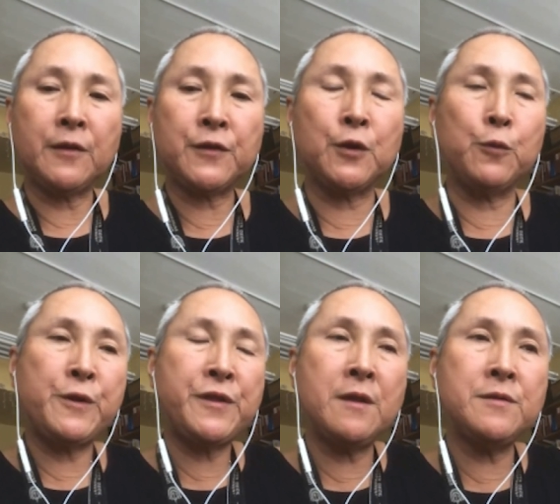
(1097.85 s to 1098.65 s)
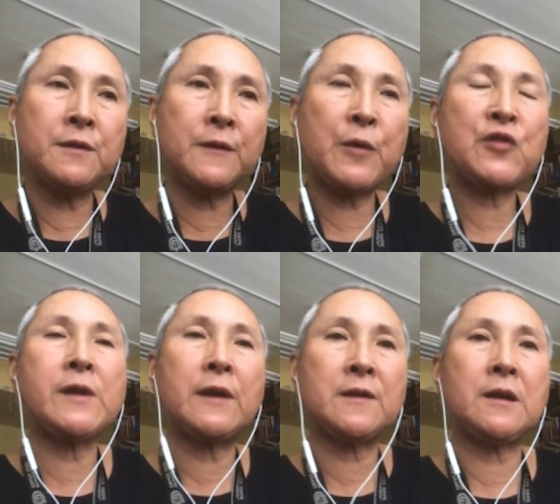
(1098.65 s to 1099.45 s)
So within the
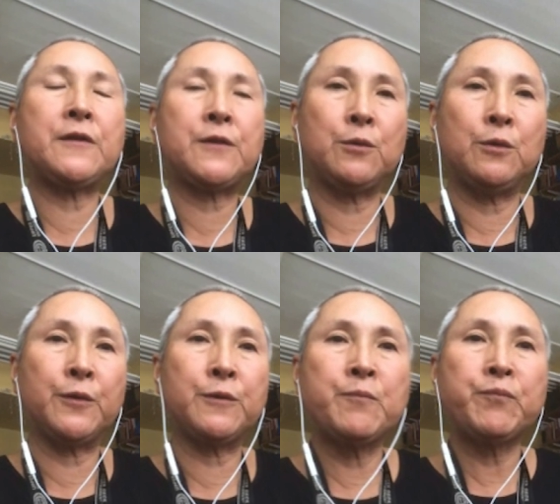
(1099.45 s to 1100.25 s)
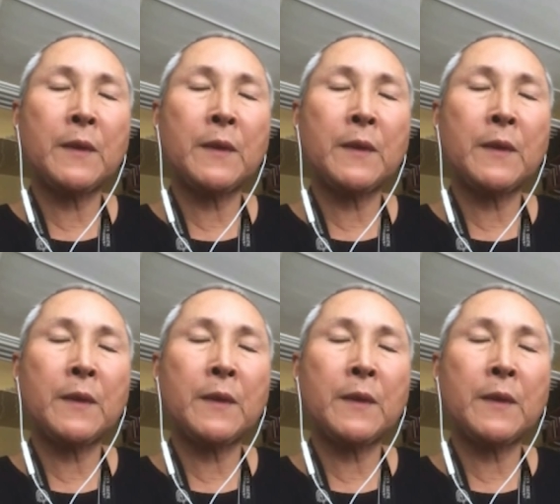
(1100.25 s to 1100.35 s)
specialized high schools,